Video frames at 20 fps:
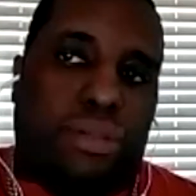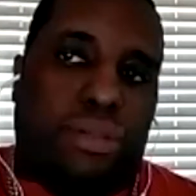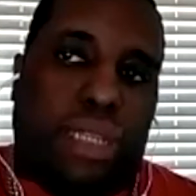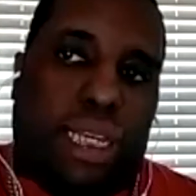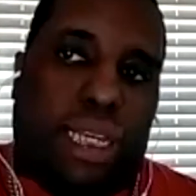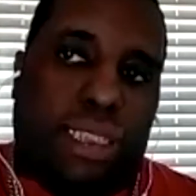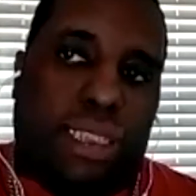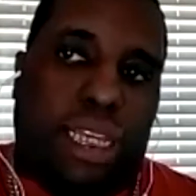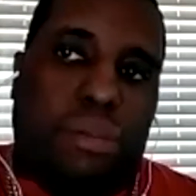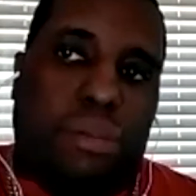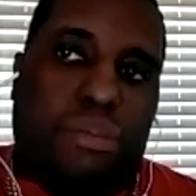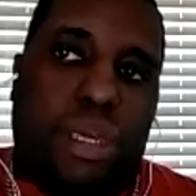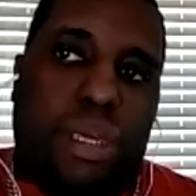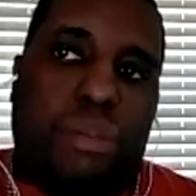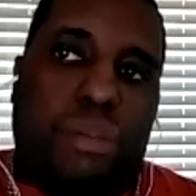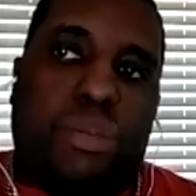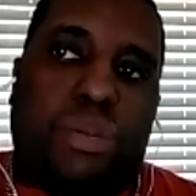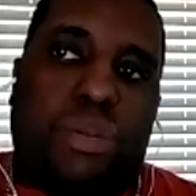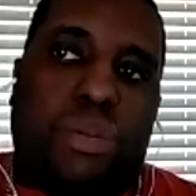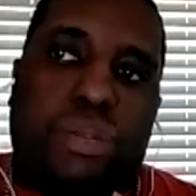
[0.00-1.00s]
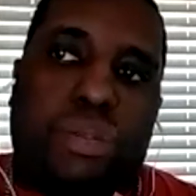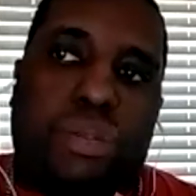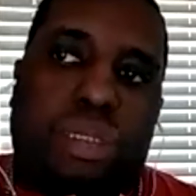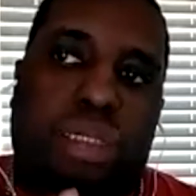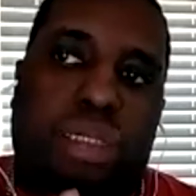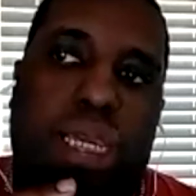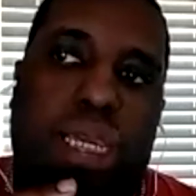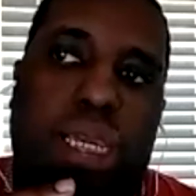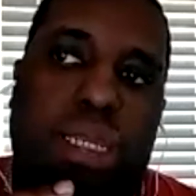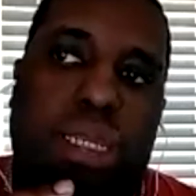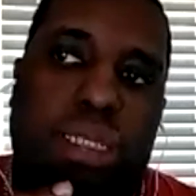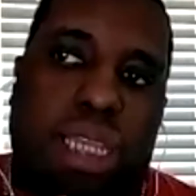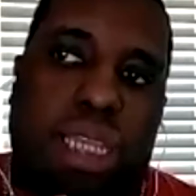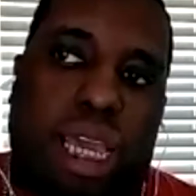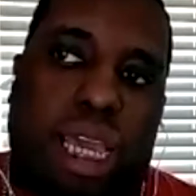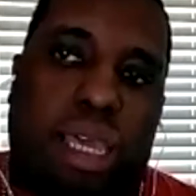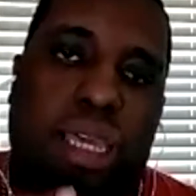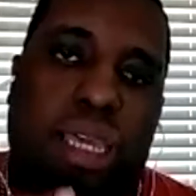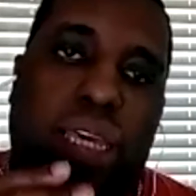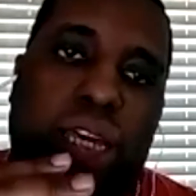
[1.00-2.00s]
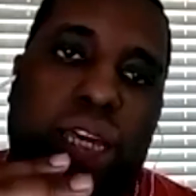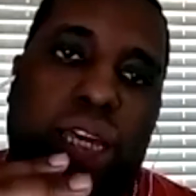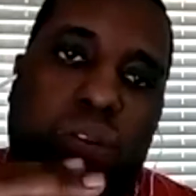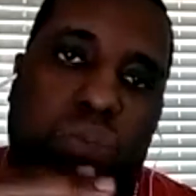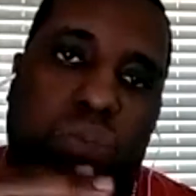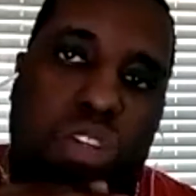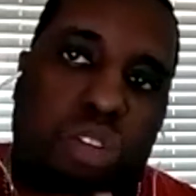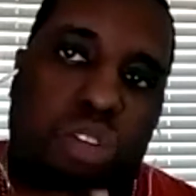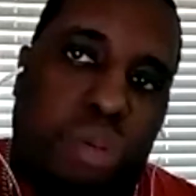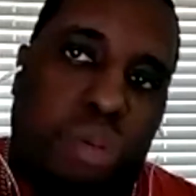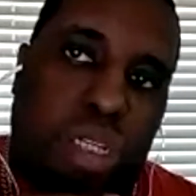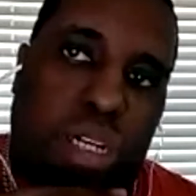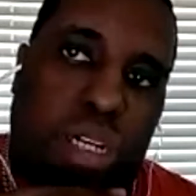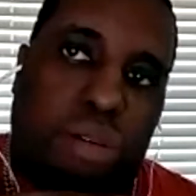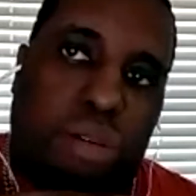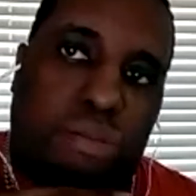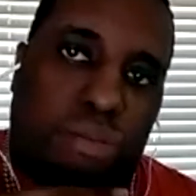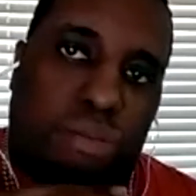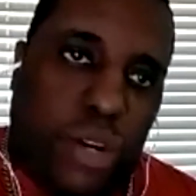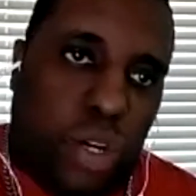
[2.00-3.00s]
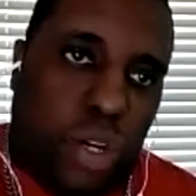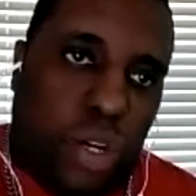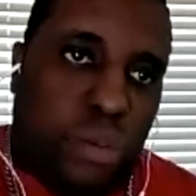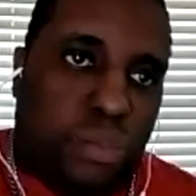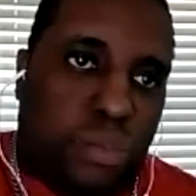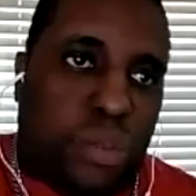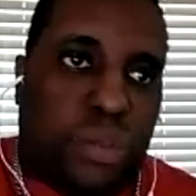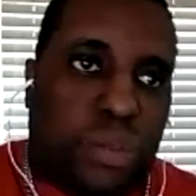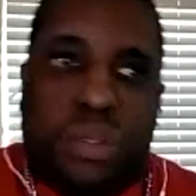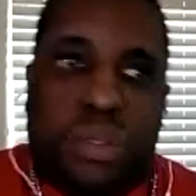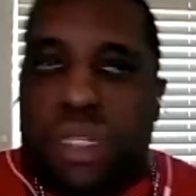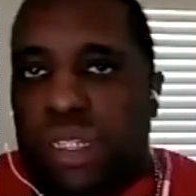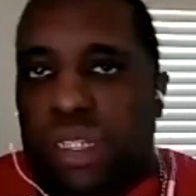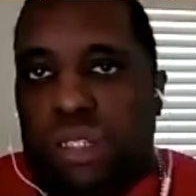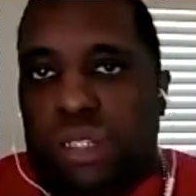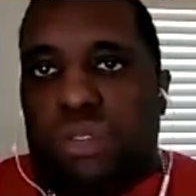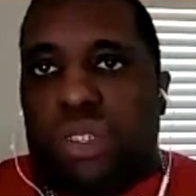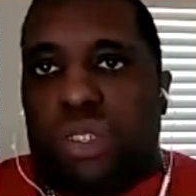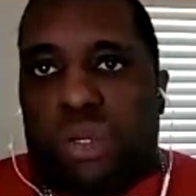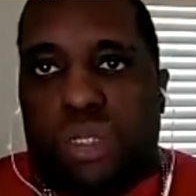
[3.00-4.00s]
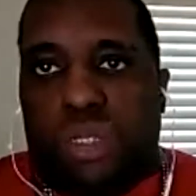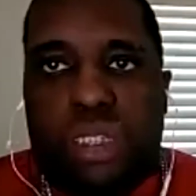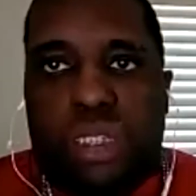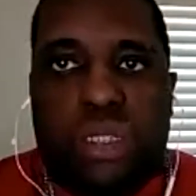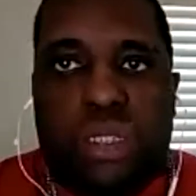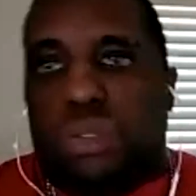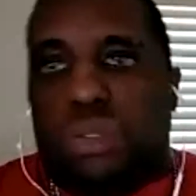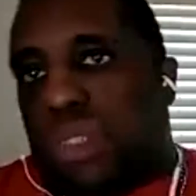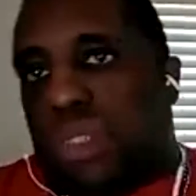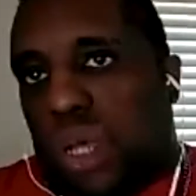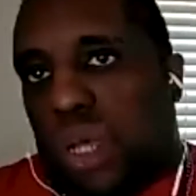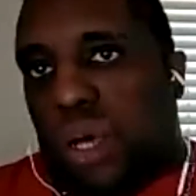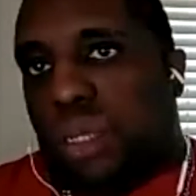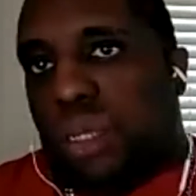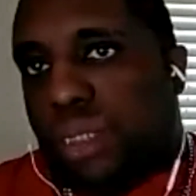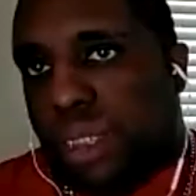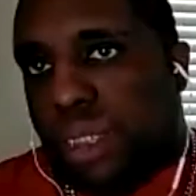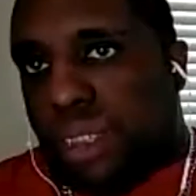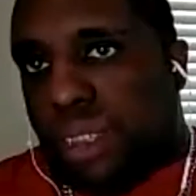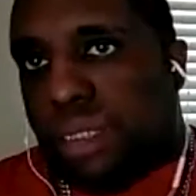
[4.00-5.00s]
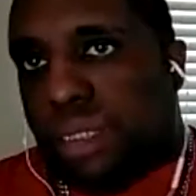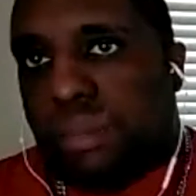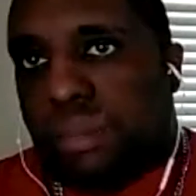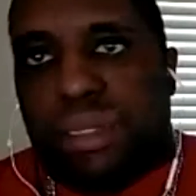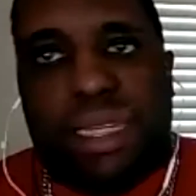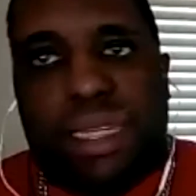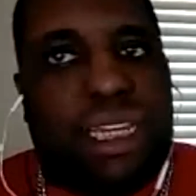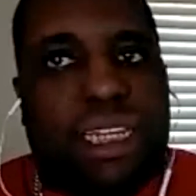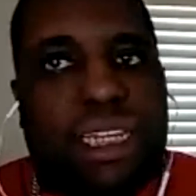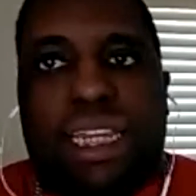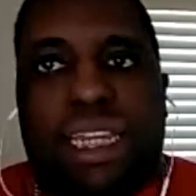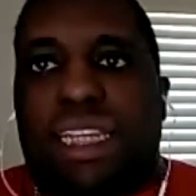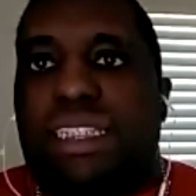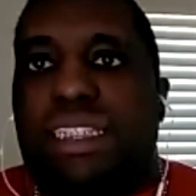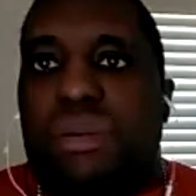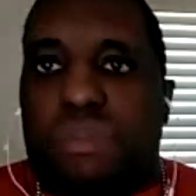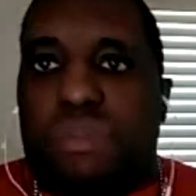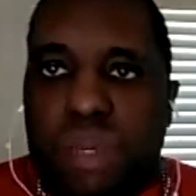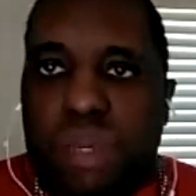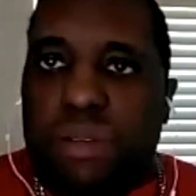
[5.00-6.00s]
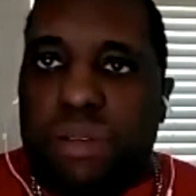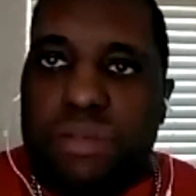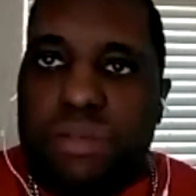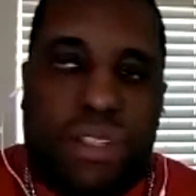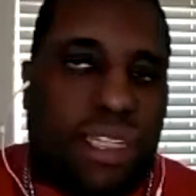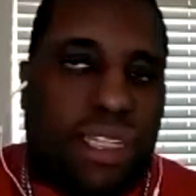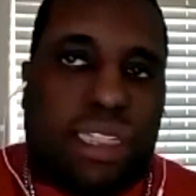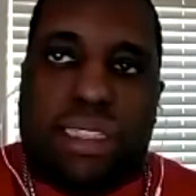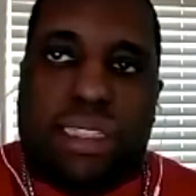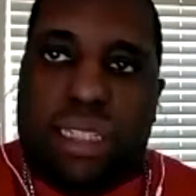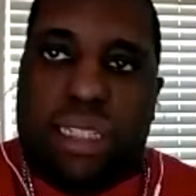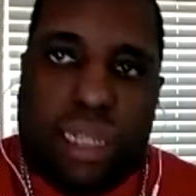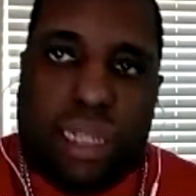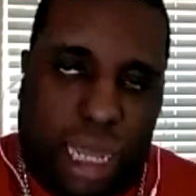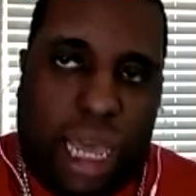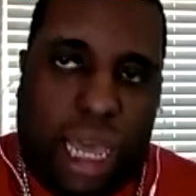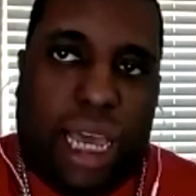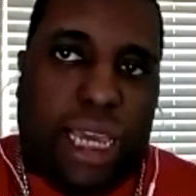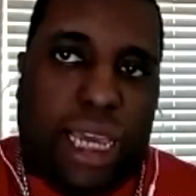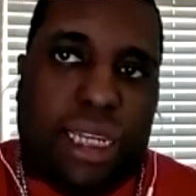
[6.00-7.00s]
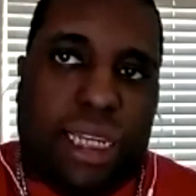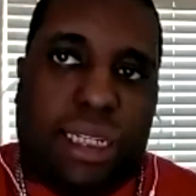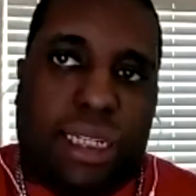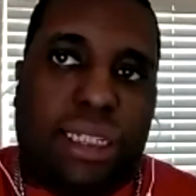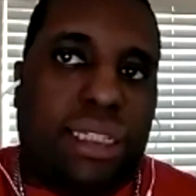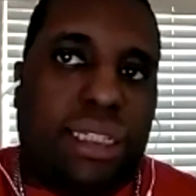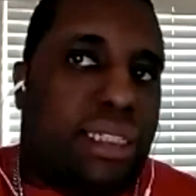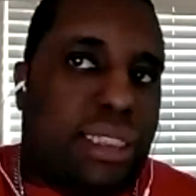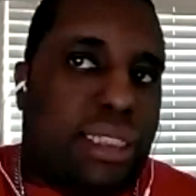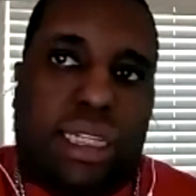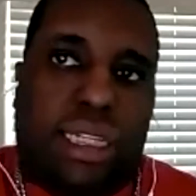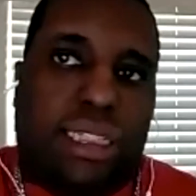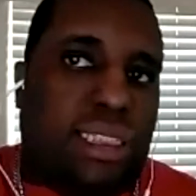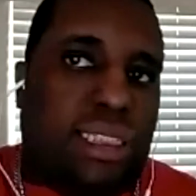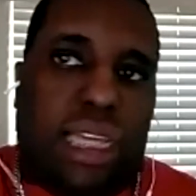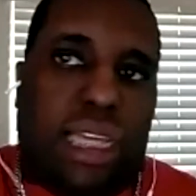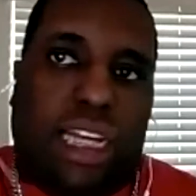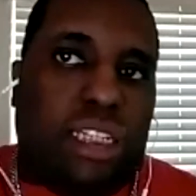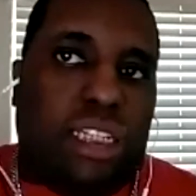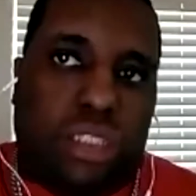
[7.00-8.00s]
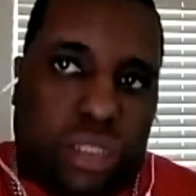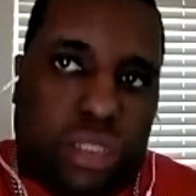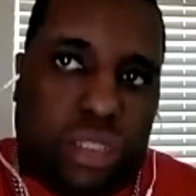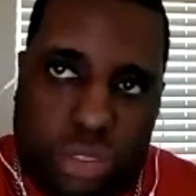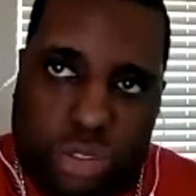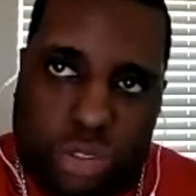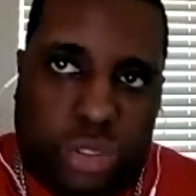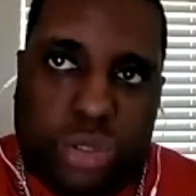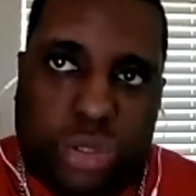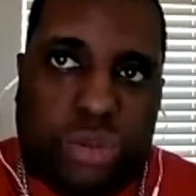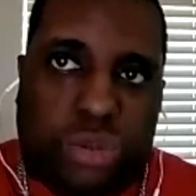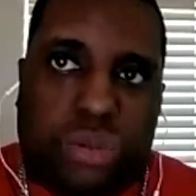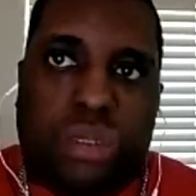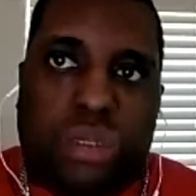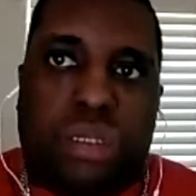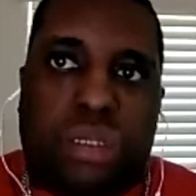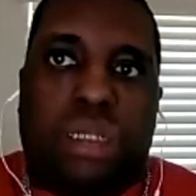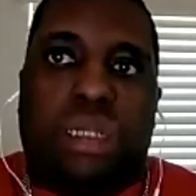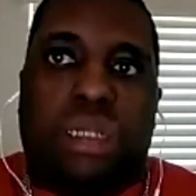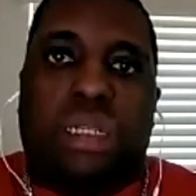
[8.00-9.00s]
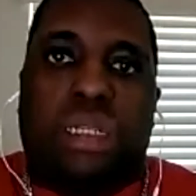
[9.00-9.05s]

I don't I think people think that when you become verbal, you totally lose autism. And that's a myth and that's a lie. That's not true.